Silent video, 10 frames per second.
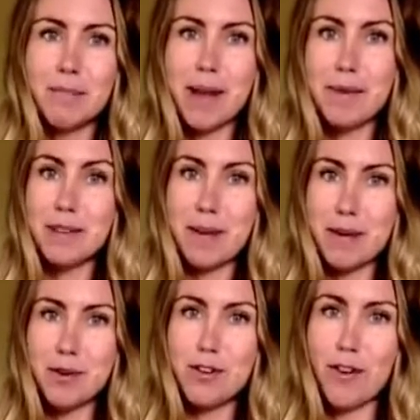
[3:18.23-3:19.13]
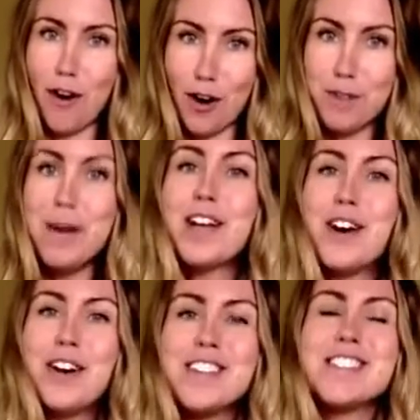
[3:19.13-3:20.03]
maybe you better move on
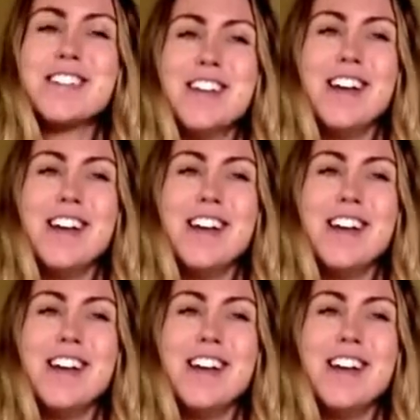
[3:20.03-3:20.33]
because,